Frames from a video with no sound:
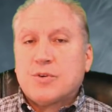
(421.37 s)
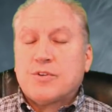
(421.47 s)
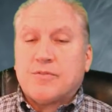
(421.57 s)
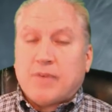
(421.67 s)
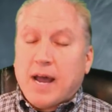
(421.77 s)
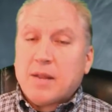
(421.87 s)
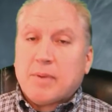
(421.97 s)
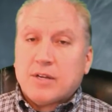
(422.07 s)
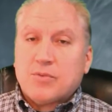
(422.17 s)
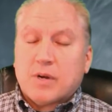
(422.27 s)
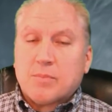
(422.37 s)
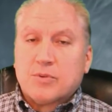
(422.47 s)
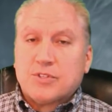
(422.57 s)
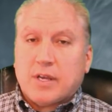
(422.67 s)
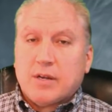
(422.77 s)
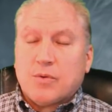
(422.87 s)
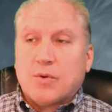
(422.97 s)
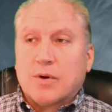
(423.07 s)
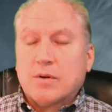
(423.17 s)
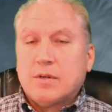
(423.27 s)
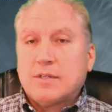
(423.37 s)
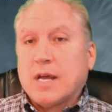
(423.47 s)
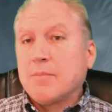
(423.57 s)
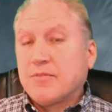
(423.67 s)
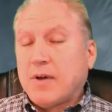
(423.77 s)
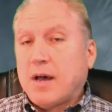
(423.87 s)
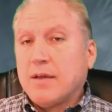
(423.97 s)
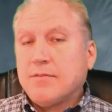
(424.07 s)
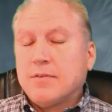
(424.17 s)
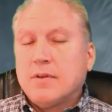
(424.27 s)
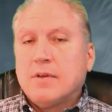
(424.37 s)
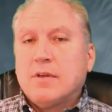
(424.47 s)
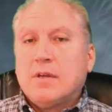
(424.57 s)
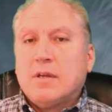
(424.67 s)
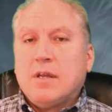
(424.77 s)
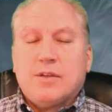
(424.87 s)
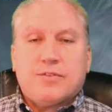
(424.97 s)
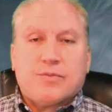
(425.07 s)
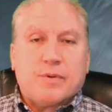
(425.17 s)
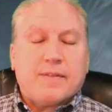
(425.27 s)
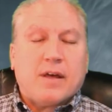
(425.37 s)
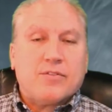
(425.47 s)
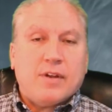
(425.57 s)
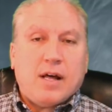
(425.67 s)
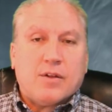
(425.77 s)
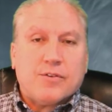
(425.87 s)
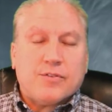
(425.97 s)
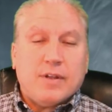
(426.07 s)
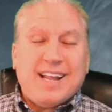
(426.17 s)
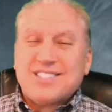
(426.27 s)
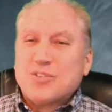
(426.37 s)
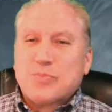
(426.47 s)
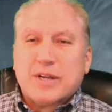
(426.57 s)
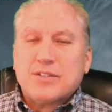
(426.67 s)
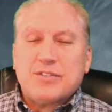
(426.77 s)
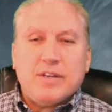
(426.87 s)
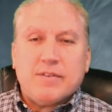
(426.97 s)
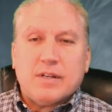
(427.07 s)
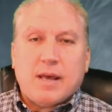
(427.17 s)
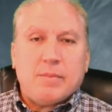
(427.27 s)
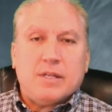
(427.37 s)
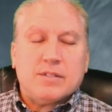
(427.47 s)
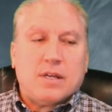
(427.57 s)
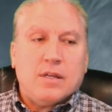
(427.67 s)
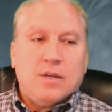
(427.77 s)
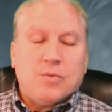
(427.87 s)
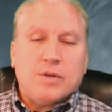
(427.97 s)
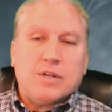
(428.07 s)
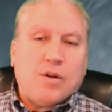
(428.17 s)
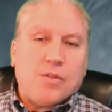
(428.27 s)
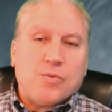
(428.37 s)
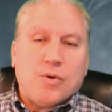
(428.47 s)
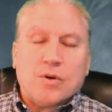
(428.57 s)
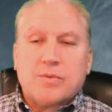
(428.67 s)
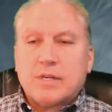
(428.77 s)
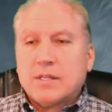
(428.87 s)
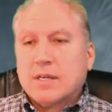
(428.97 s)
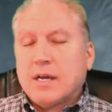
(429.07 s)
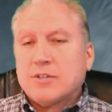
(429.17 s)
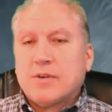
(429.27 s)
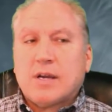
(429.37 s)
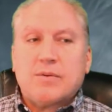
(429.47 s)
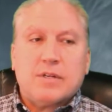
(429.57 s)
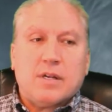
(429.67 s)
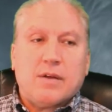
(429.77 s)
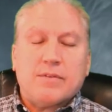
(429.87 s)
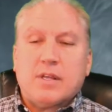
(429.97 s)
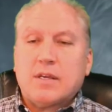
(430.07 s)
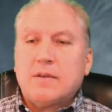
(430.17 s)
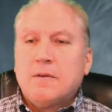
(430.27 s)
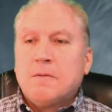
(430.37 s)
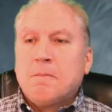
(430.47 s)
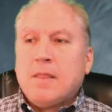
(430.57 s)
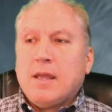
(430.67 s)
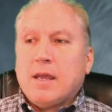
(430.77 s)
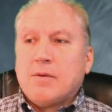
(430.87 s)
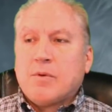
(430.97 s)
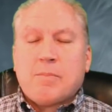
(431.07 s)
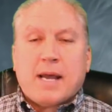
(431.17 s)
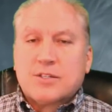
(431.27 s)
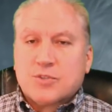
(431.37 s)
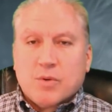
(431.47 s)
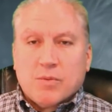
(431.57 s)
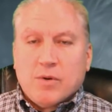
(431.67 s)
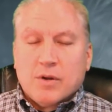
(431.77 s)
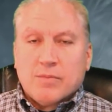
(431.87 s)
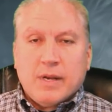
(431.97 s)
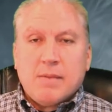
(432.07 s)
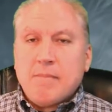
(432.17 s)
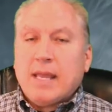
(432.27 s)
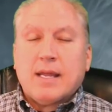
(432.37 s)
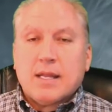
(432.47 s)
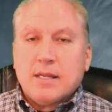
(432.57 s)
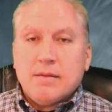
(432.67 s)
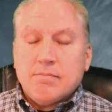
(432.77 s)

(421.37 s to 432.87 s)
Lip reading: divided by 20% or times 5 is $3,000. And that just breaks us even. That means that we did all the work, we did the contract, we did everything, and we're back to square one. We didn't make any